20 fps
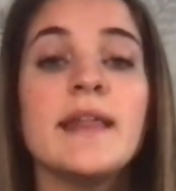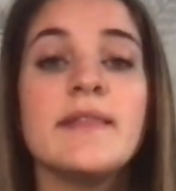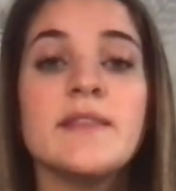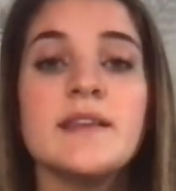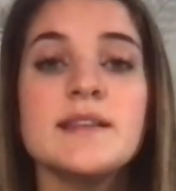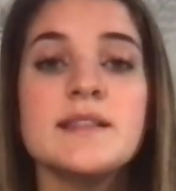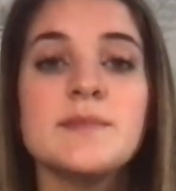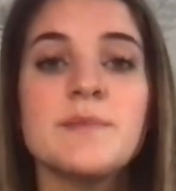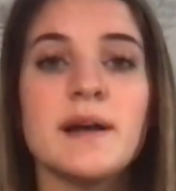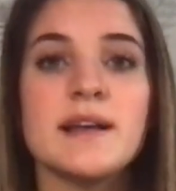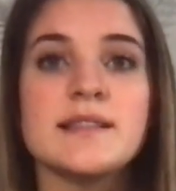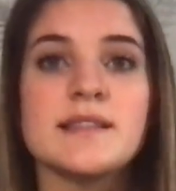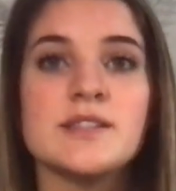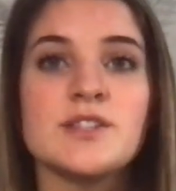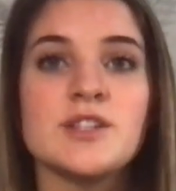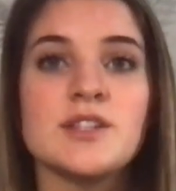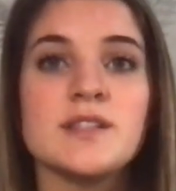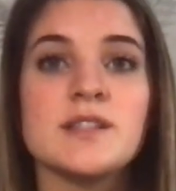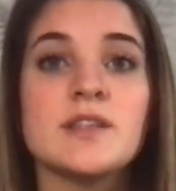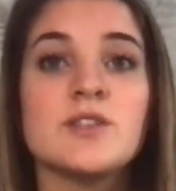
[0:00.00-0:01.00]
These
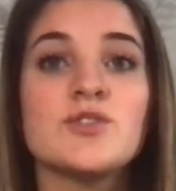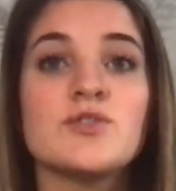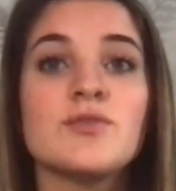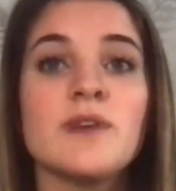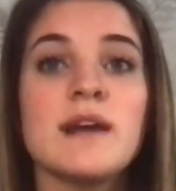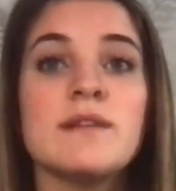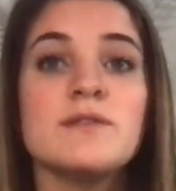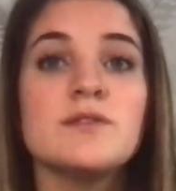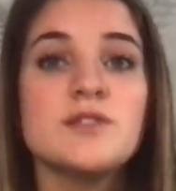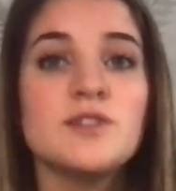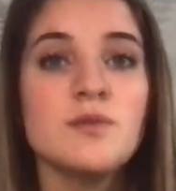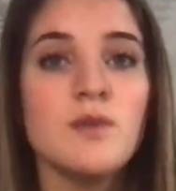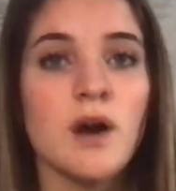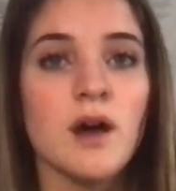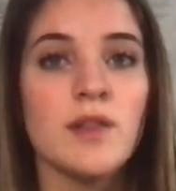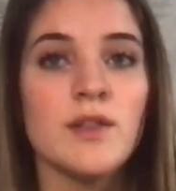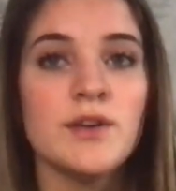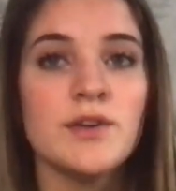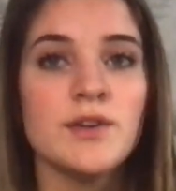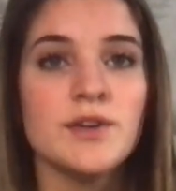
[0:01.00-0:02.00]
messages travel to
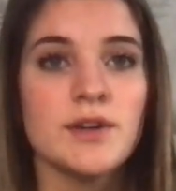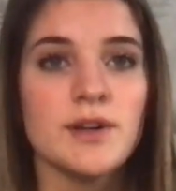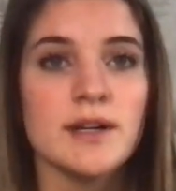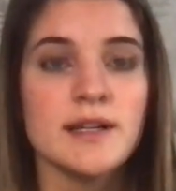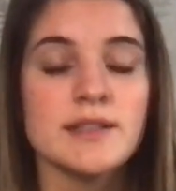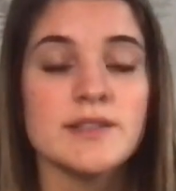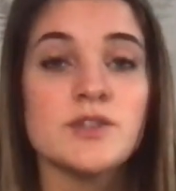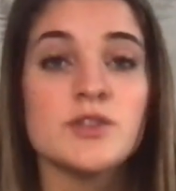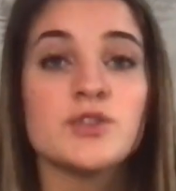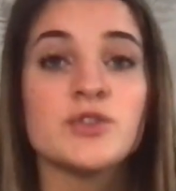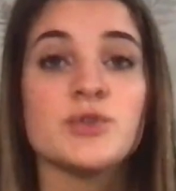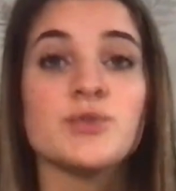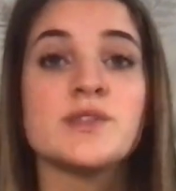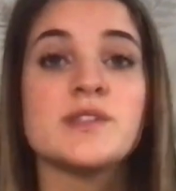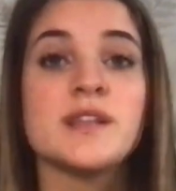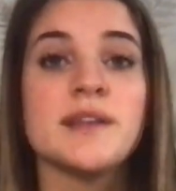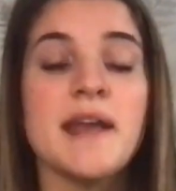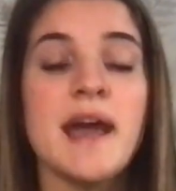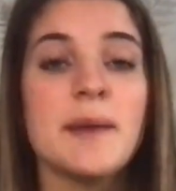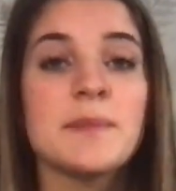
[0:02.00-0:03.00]
other neurons through
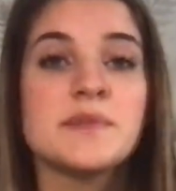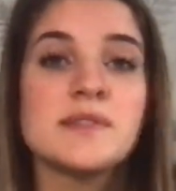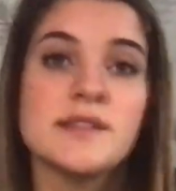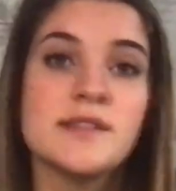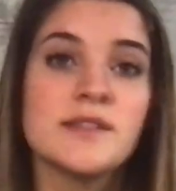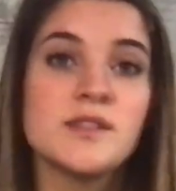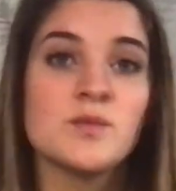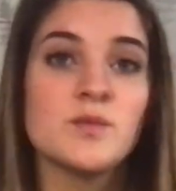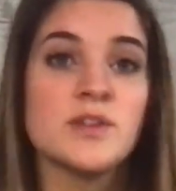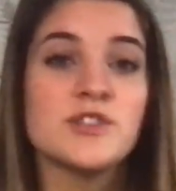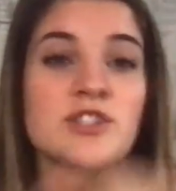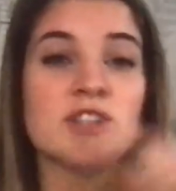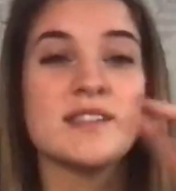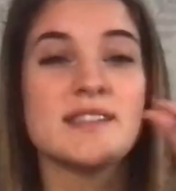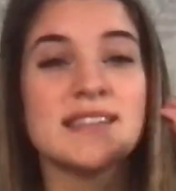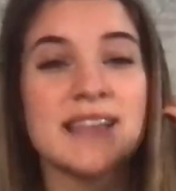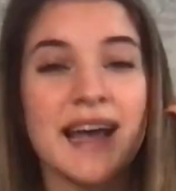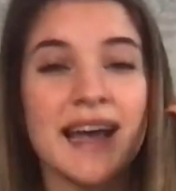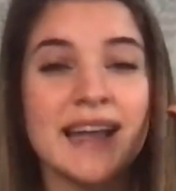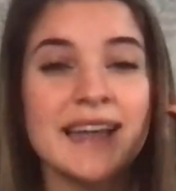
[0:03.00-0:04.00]
synapses, which are
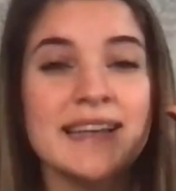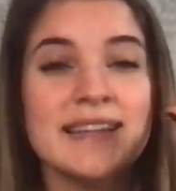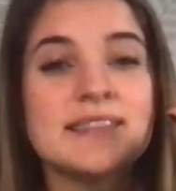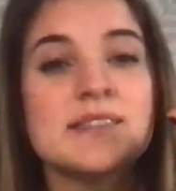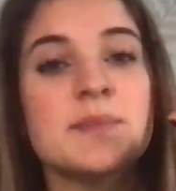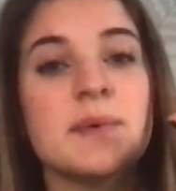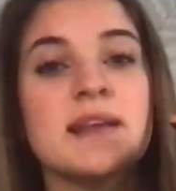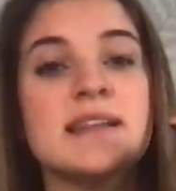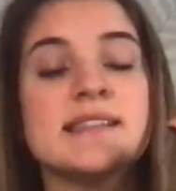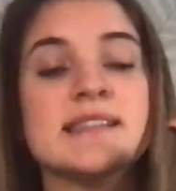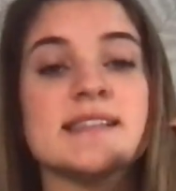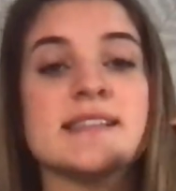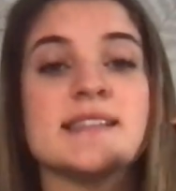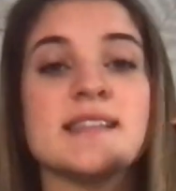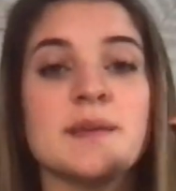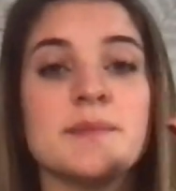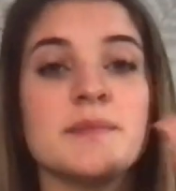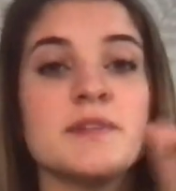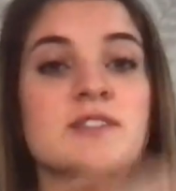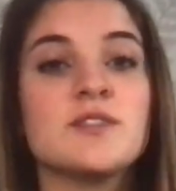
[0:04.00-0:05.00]
tiny spaces
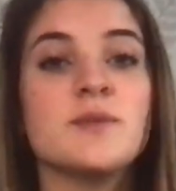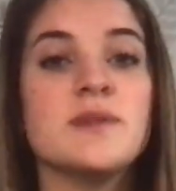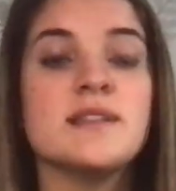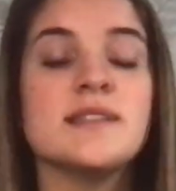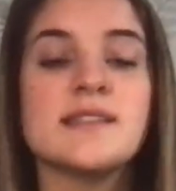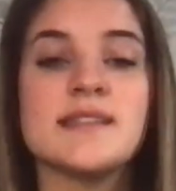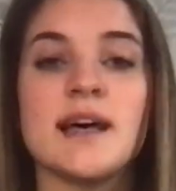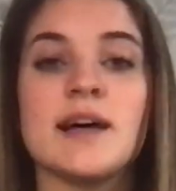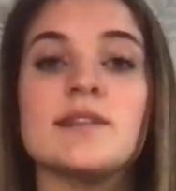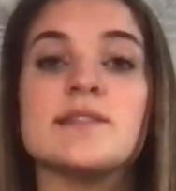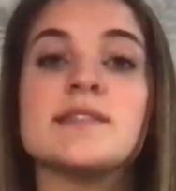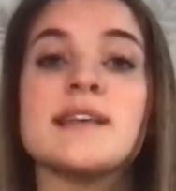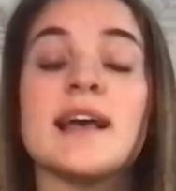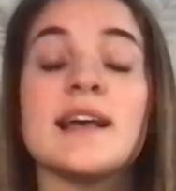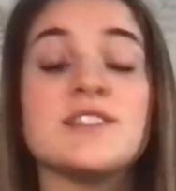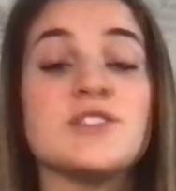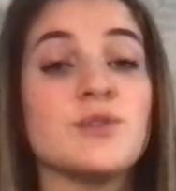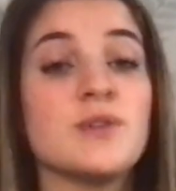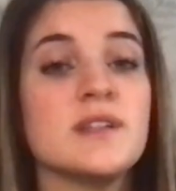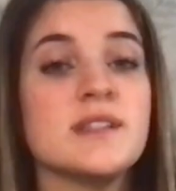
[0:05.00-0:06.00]
in between cells,
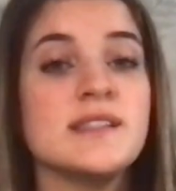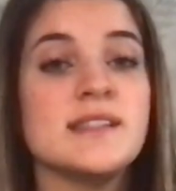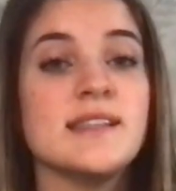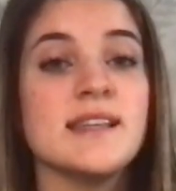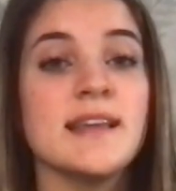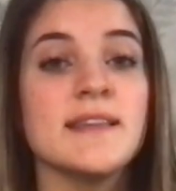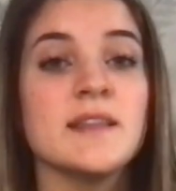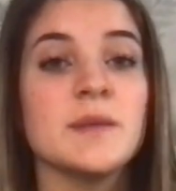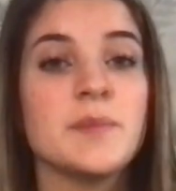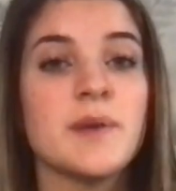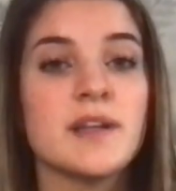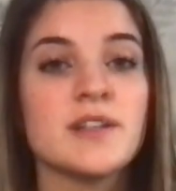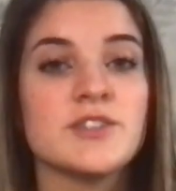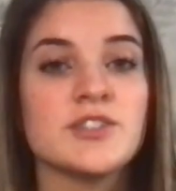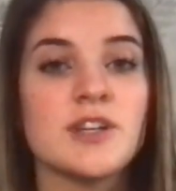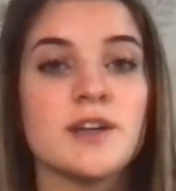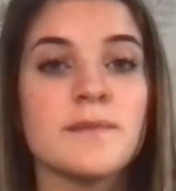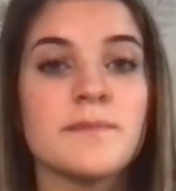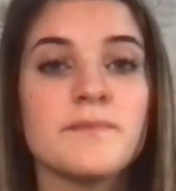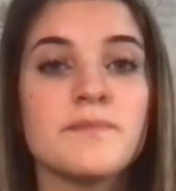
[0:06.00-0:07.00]
as you can see in the
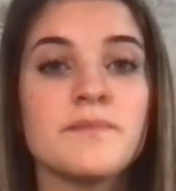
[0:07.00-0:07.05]
picture,